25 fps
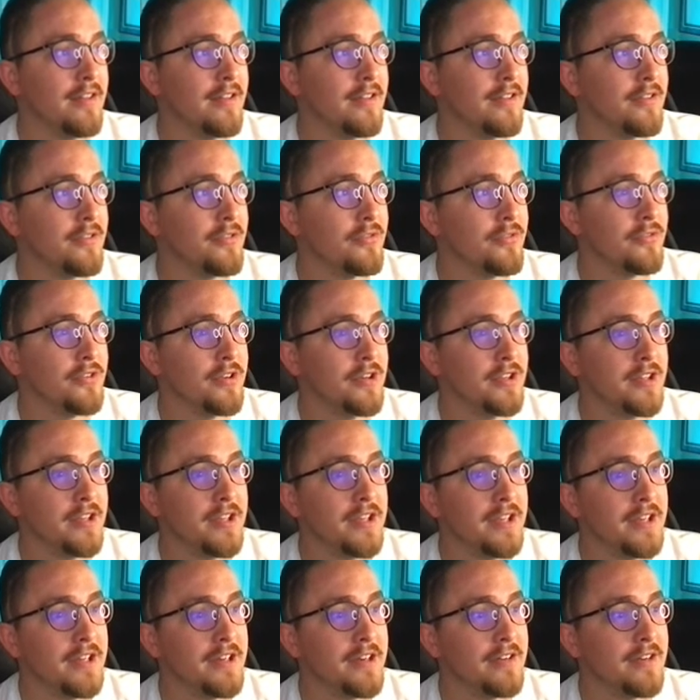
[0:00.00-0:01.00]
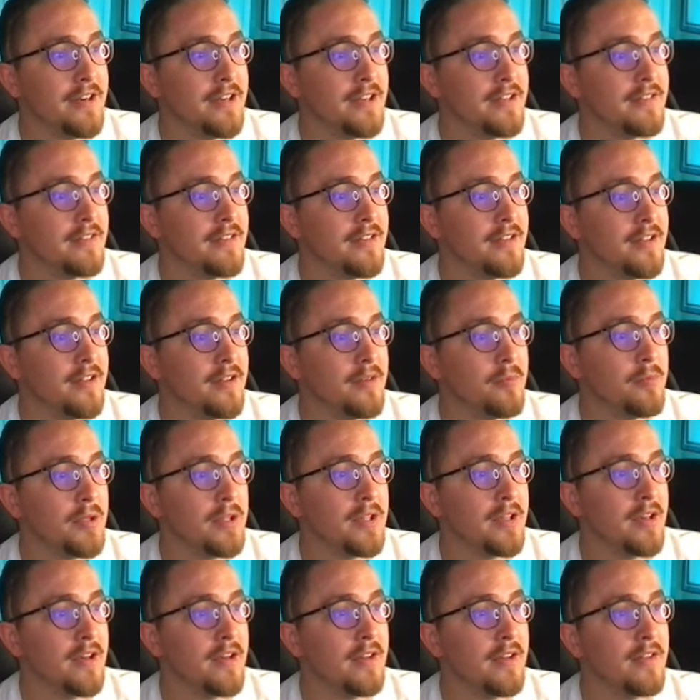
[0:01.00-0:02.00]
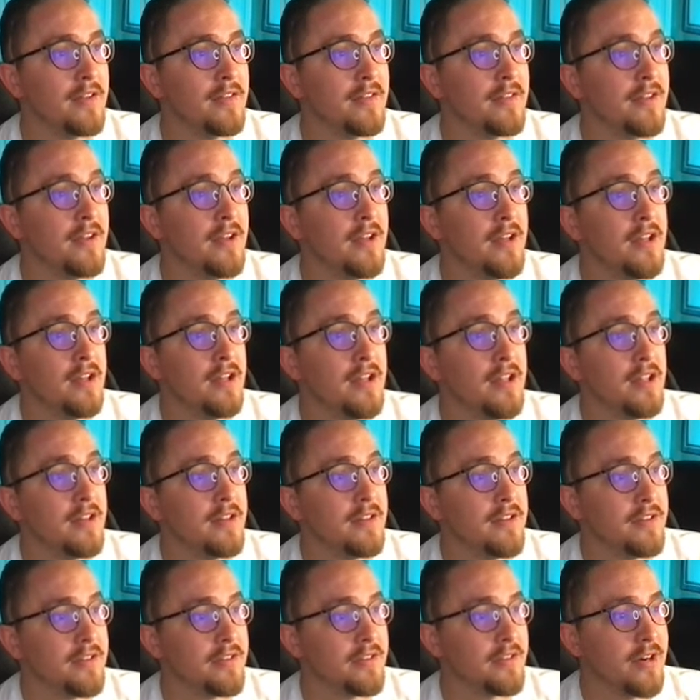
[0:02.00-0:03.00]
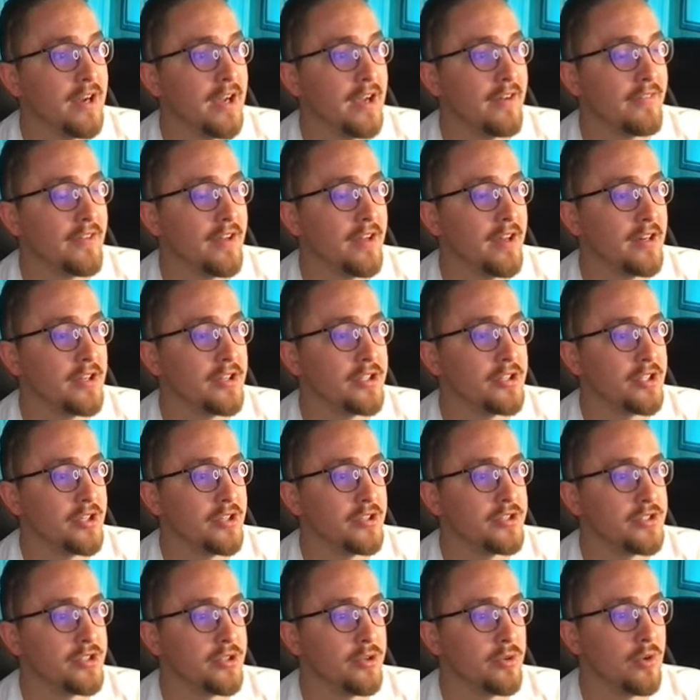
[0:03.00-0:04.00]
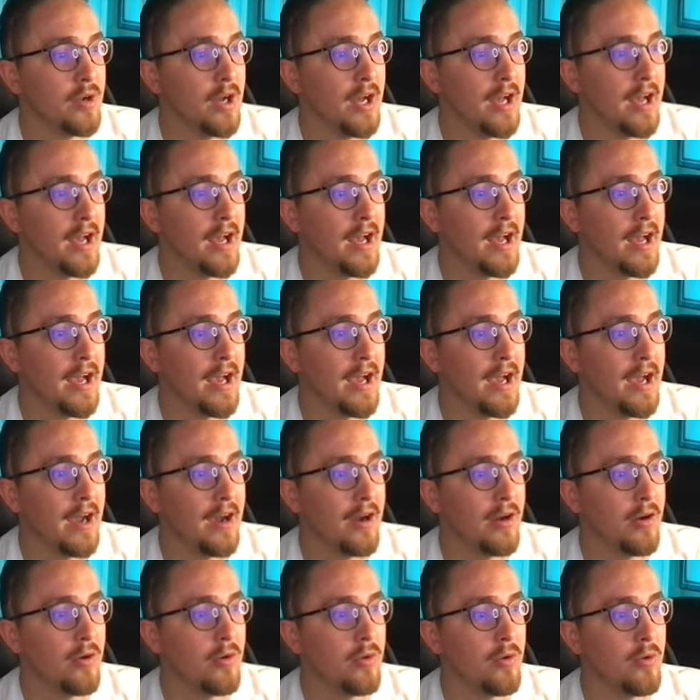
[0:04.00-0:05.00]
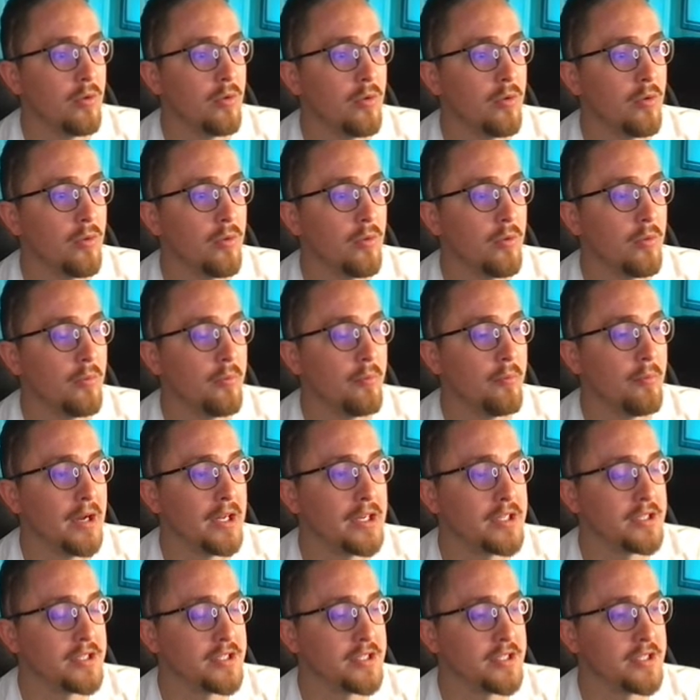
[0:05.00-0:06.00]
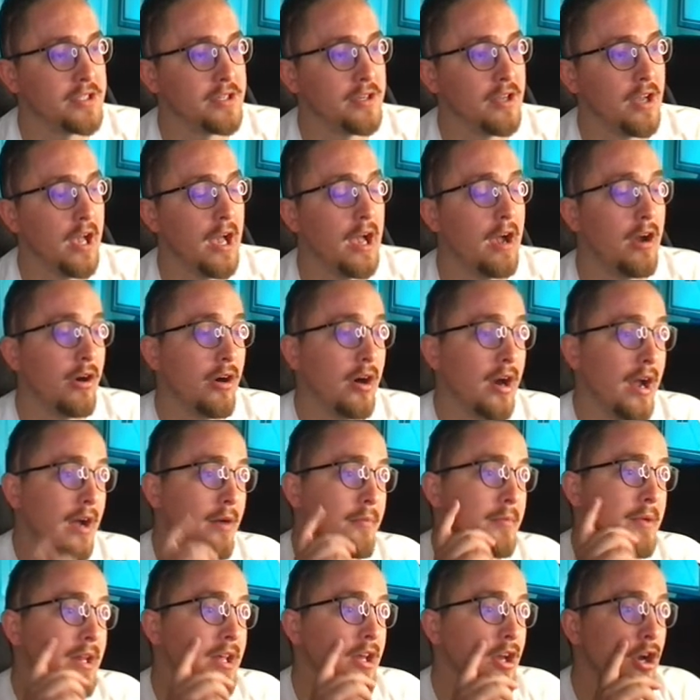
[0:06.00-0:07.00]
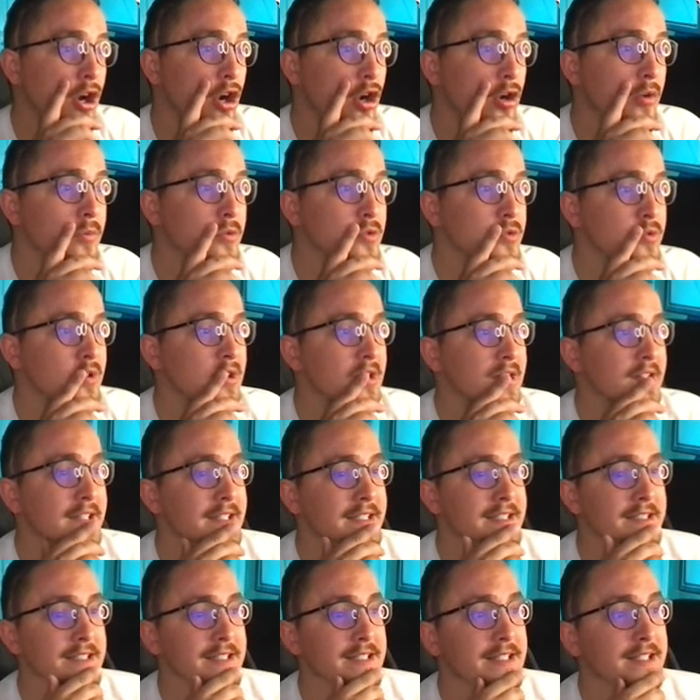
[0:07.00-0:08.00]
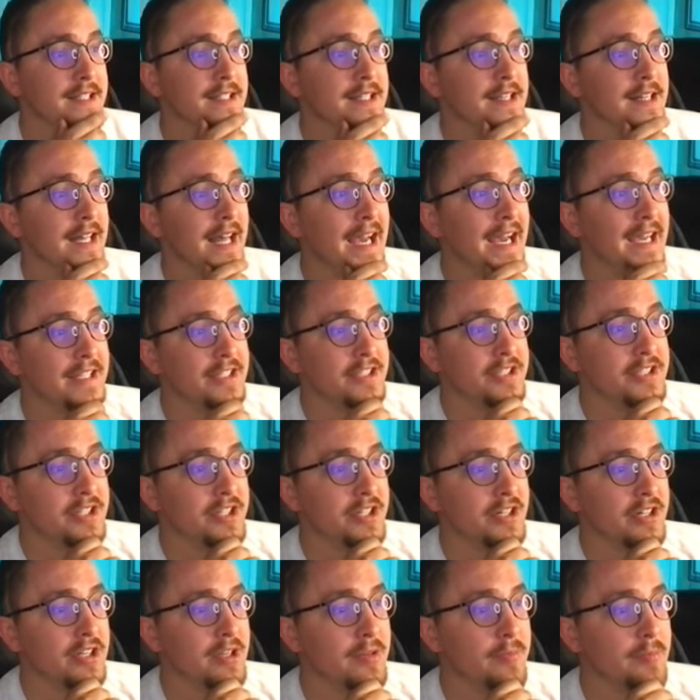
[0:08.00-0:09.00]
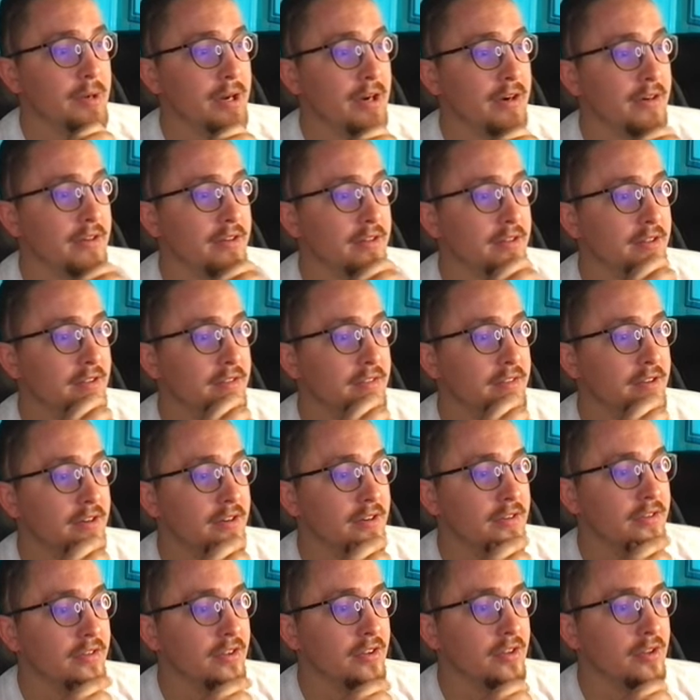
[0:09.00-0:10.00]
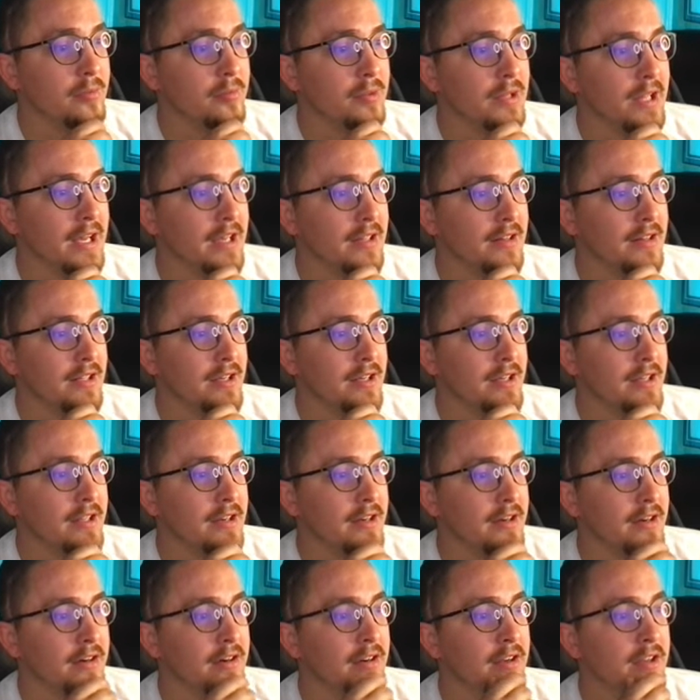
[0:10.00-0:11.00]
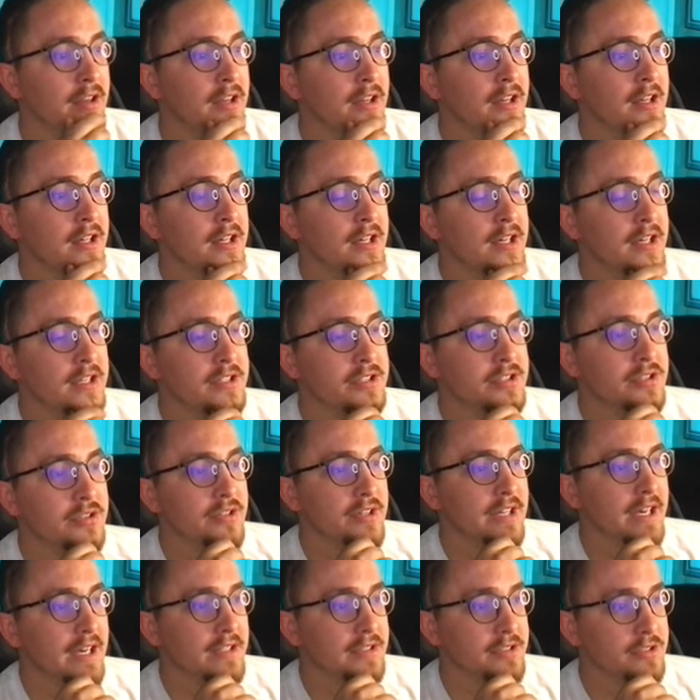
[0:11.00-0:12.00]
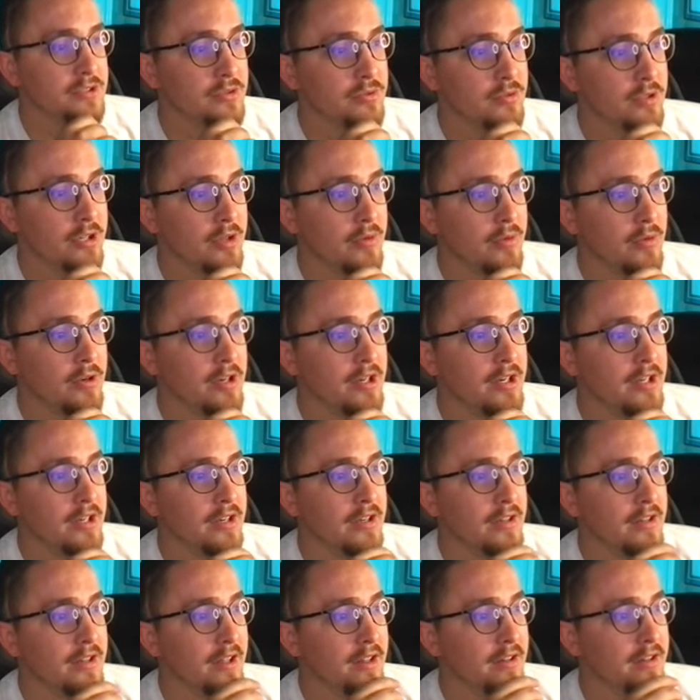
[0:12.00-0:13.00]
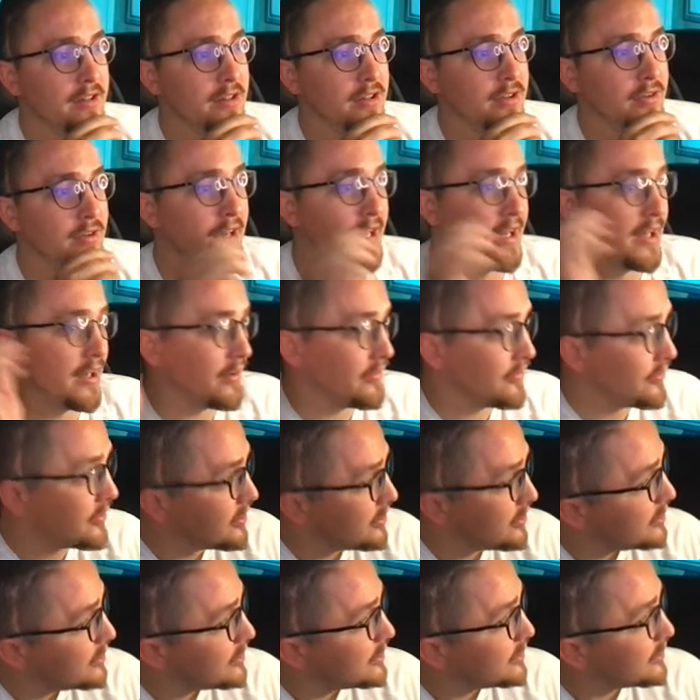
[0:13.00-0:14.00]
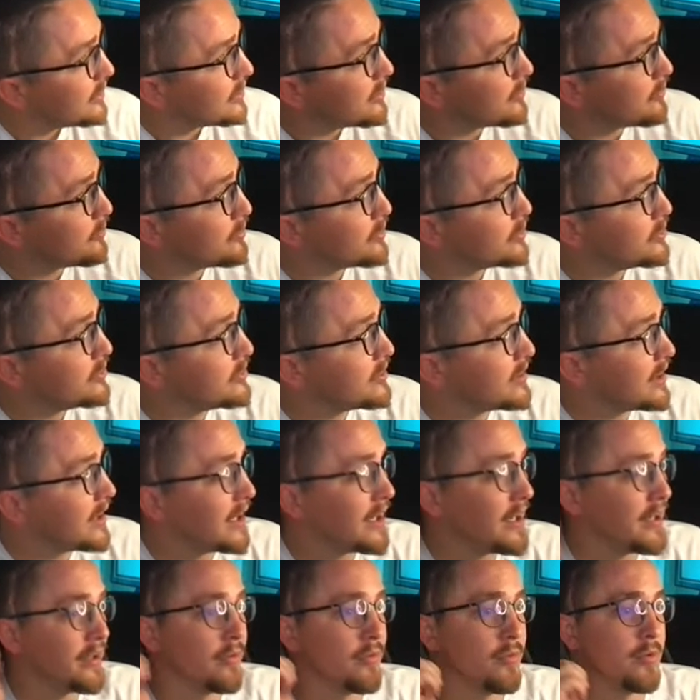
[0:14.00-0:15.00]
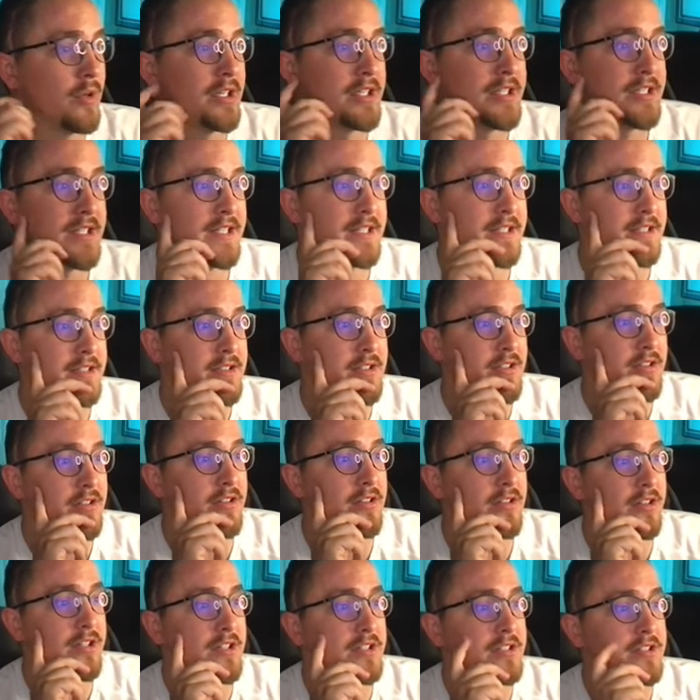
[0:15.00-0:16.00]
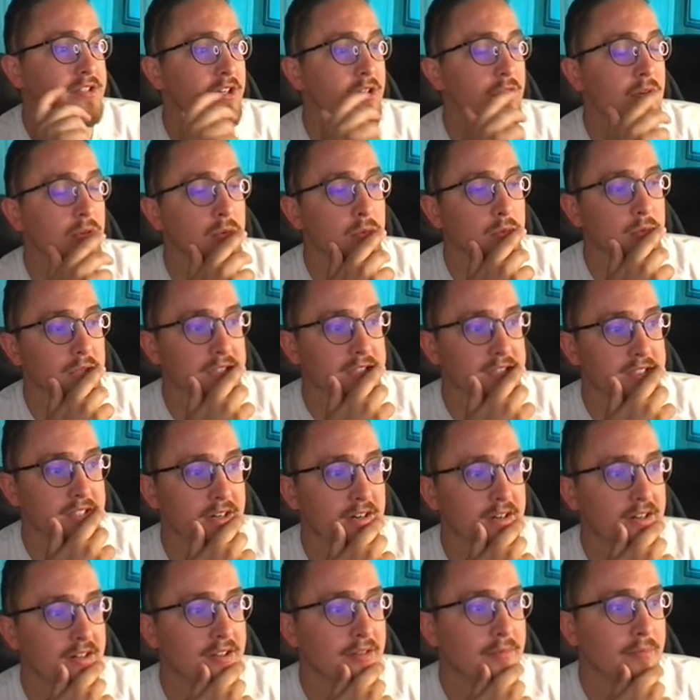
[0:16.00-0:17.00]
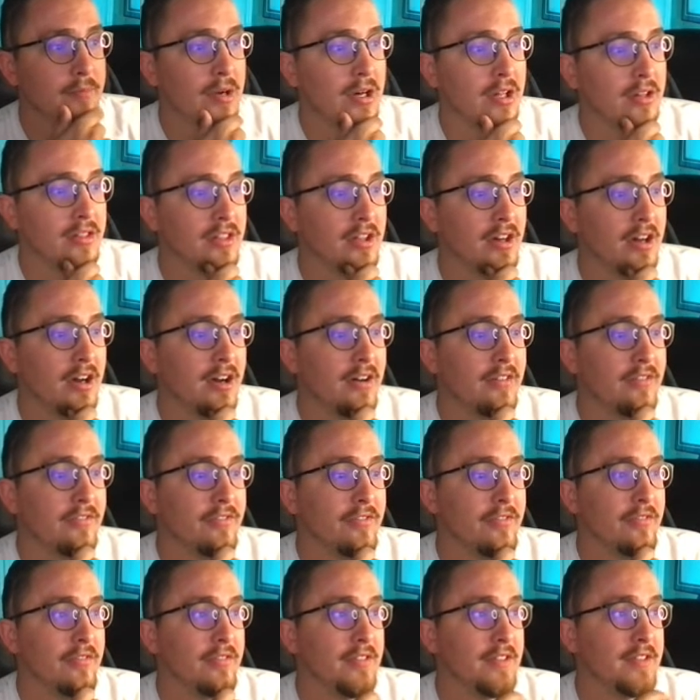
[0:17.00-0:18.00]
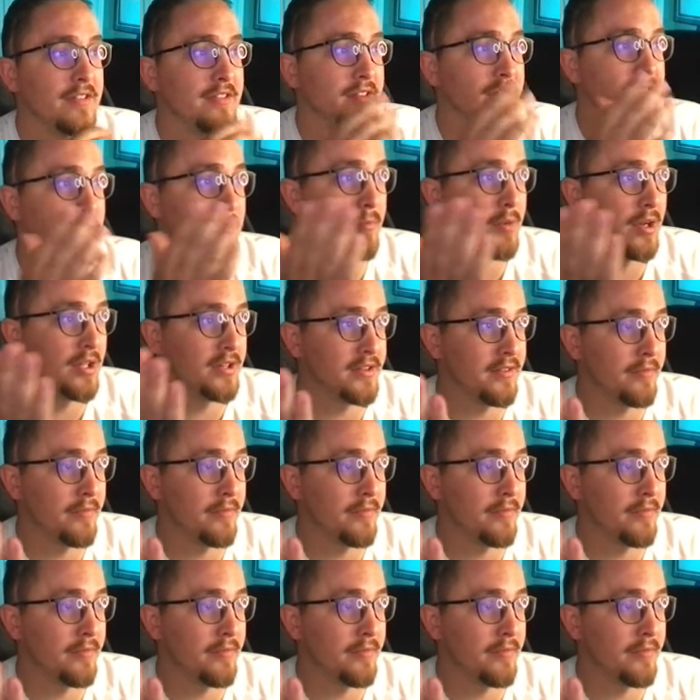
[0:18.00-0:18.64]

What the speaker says: it's really interesting because this graph kind of shows you how much or how many homes were listed last year compared to this year. So the black line here is 2021, and then you have the blue line, which is currently. So we started the month off. This is the month of